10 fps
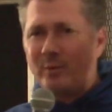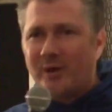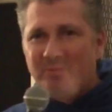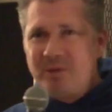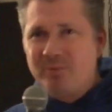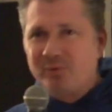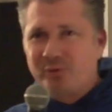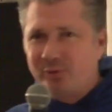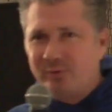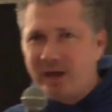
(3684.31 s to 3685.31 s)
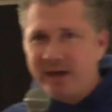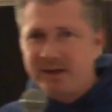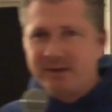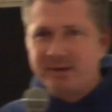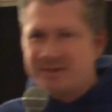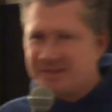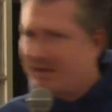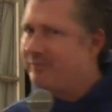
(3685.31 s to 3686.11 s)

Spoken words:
I mean, what did people do like in the